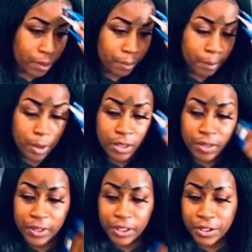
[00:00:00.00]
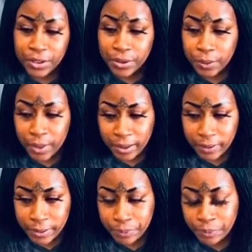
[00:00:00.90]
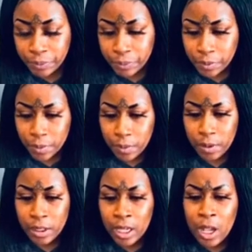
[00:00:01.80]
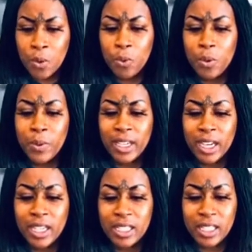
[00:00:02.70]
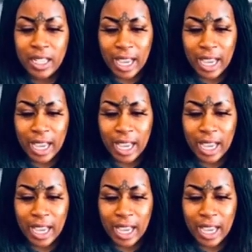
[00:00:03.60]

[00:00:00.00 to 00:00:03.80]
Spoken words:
most of us, whatever, when we constantly,